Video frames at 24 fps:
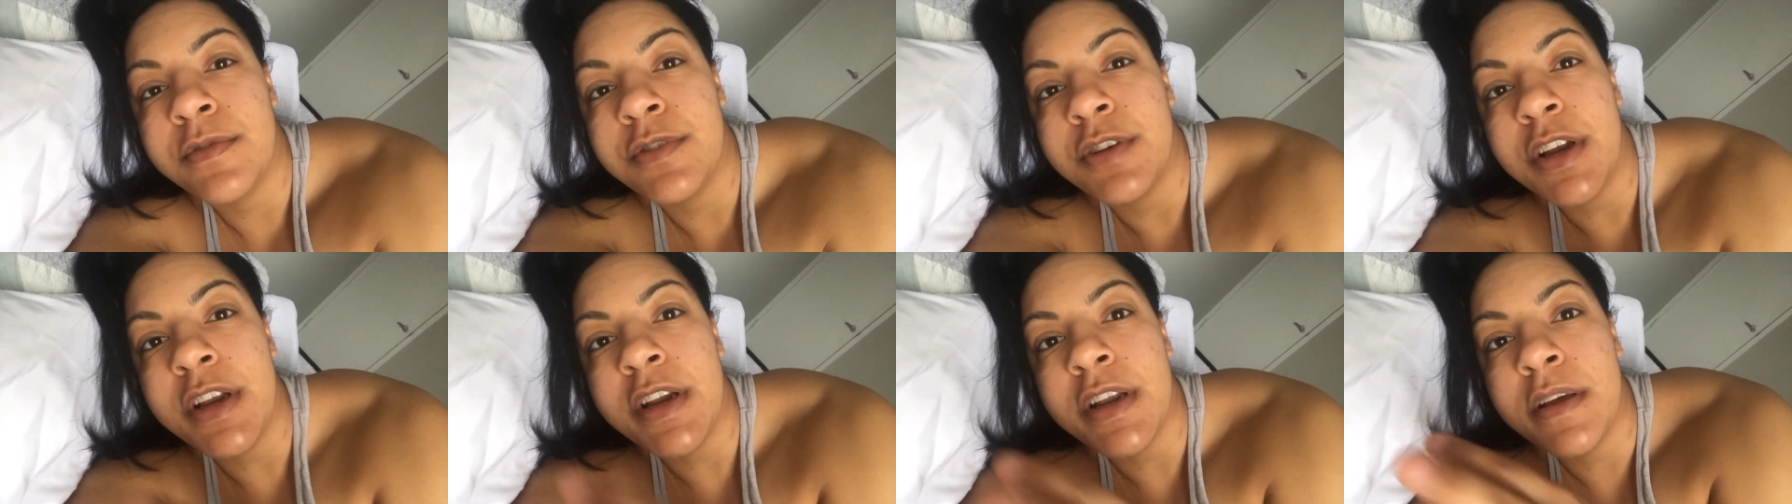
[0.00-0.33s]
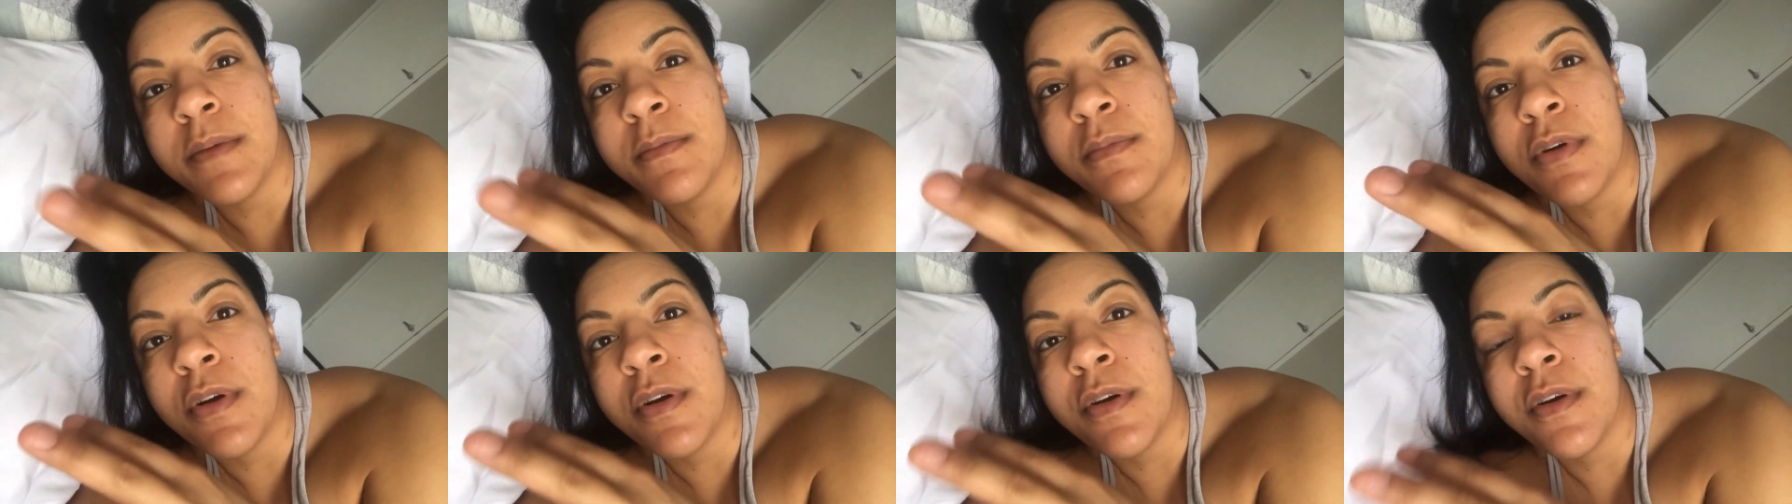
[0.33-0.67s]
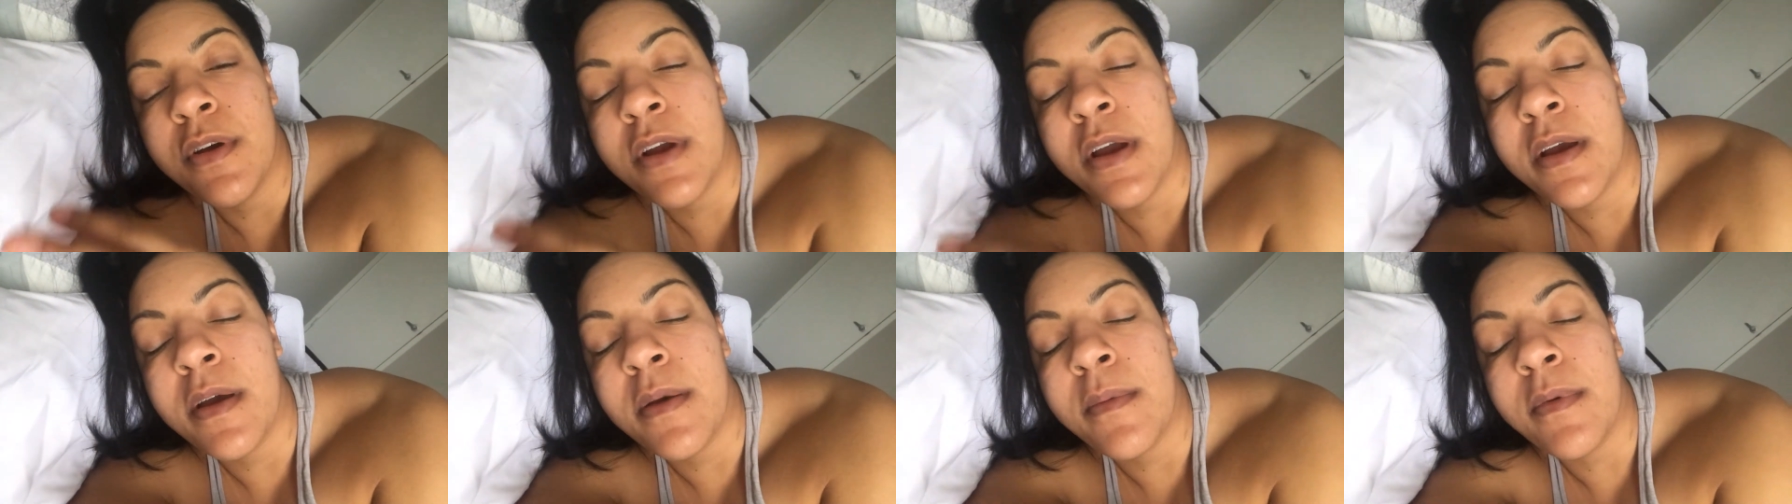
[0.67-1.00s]
training
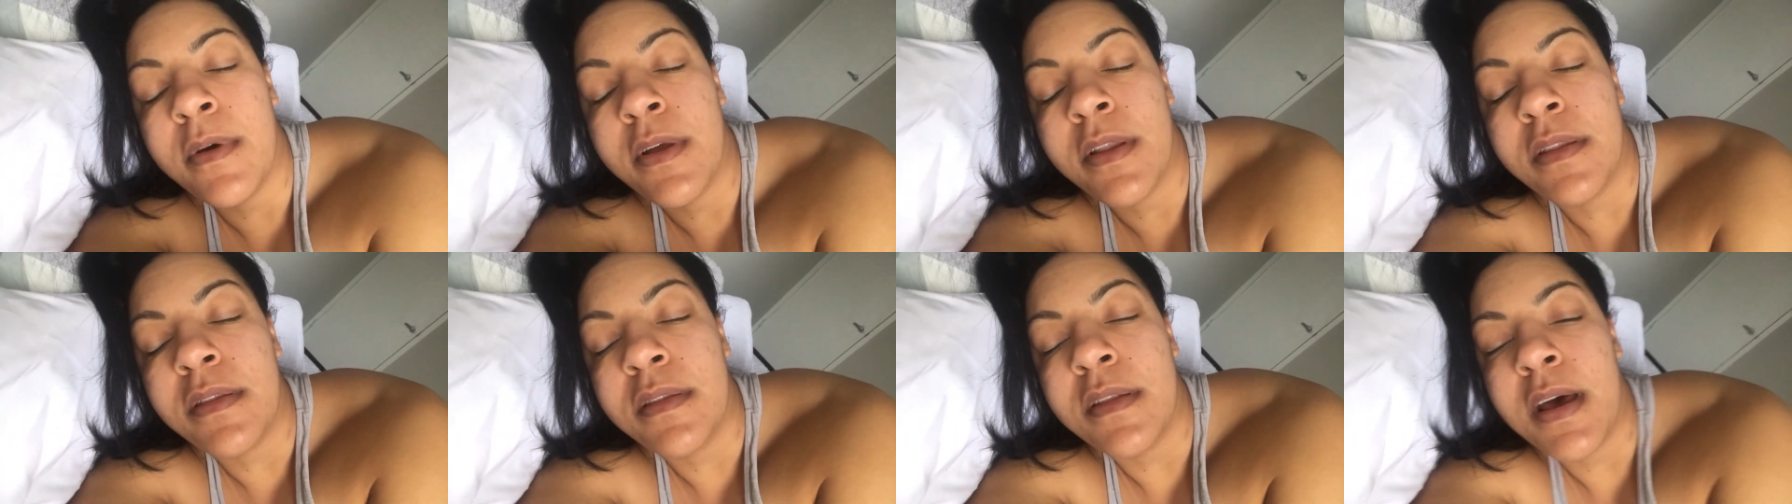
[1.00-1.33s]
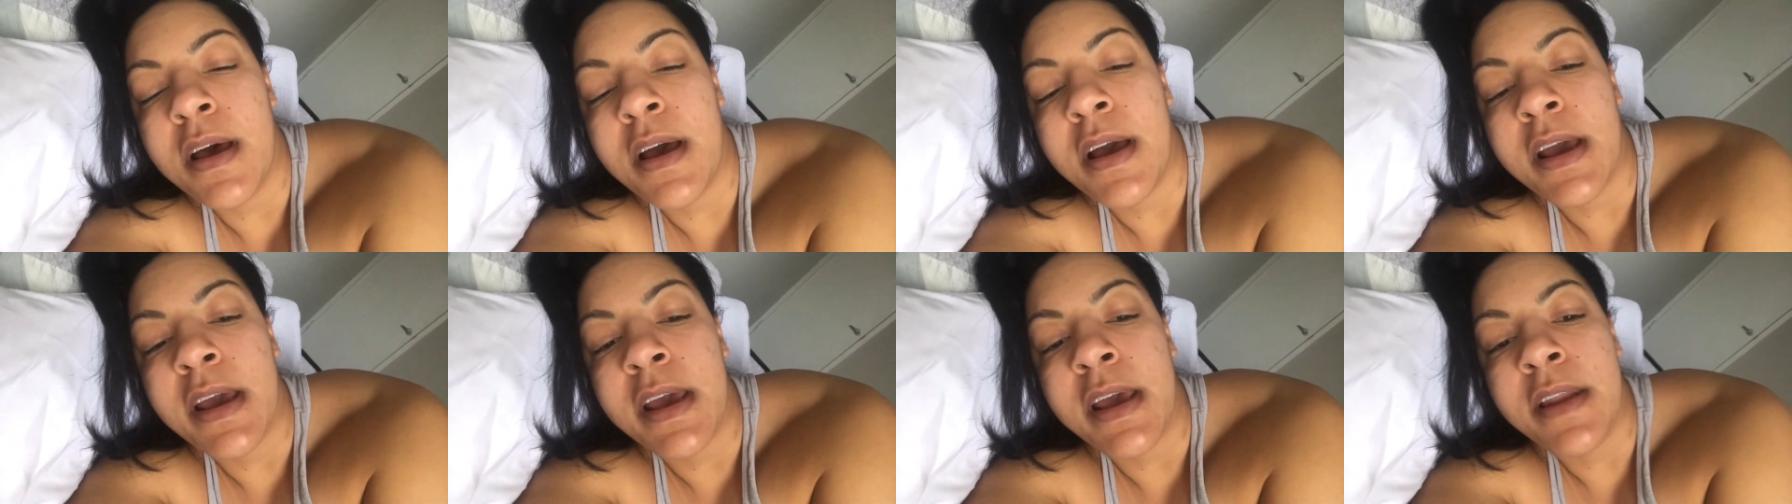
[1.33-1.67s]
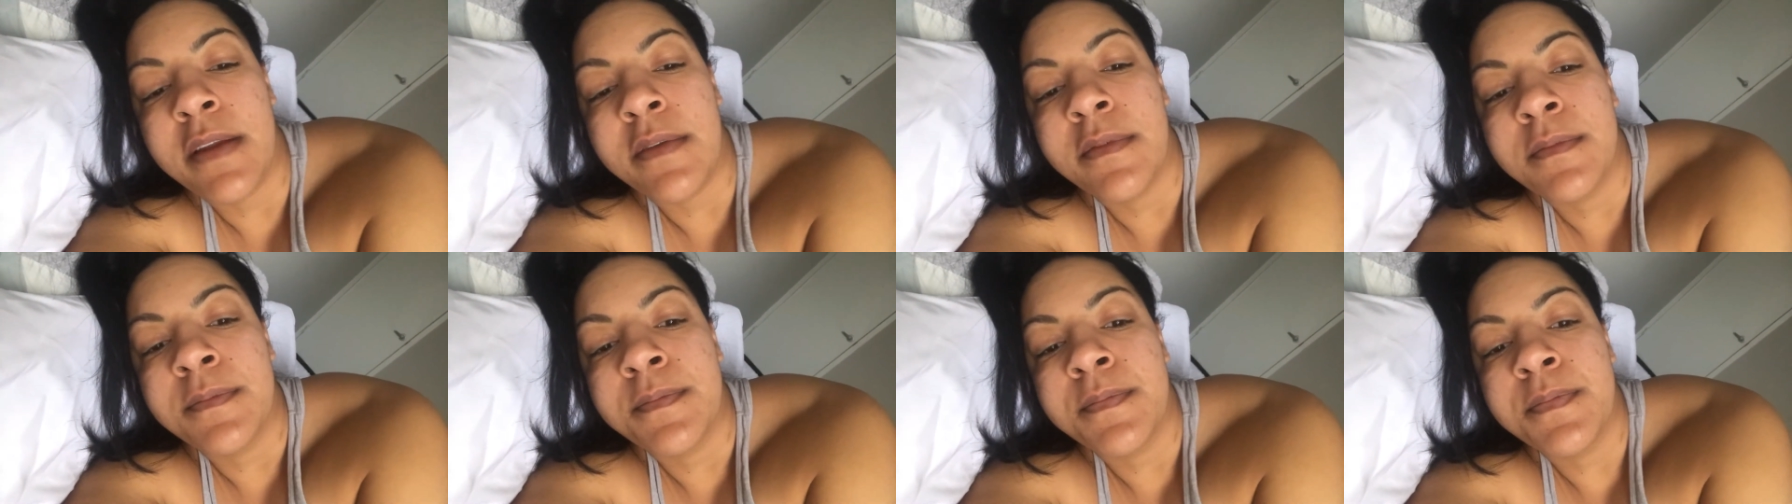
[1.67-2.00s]
program
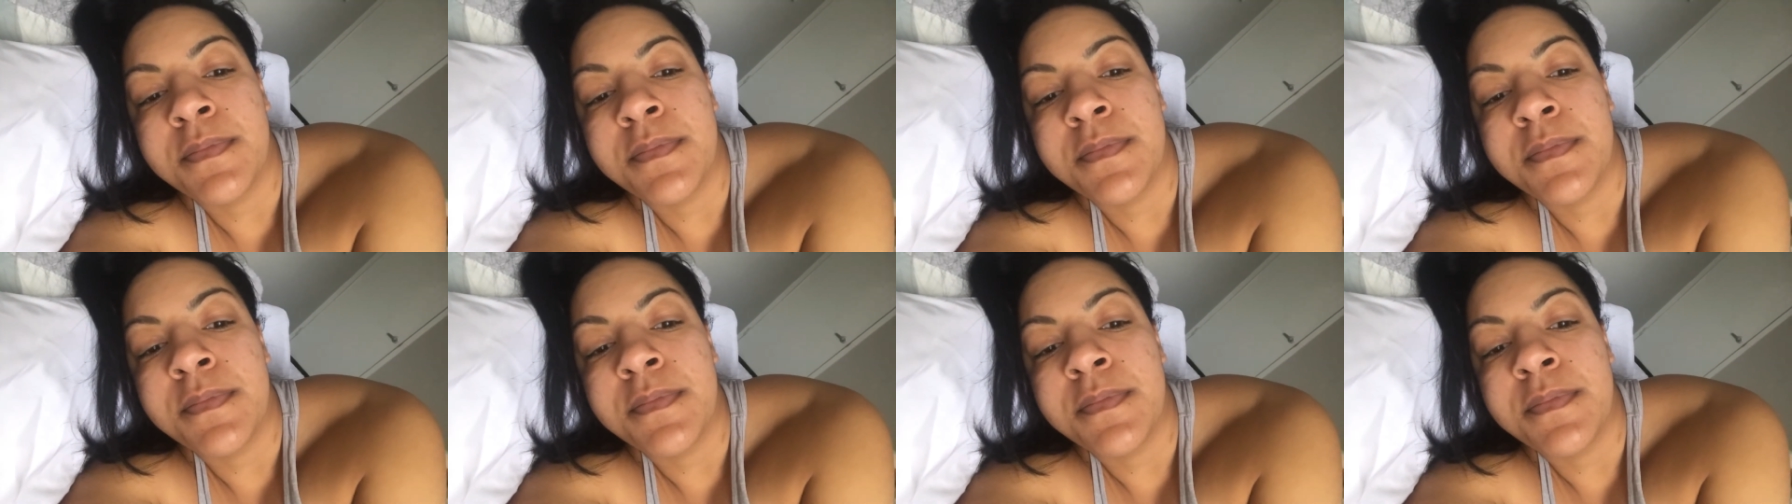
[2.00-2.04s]
online.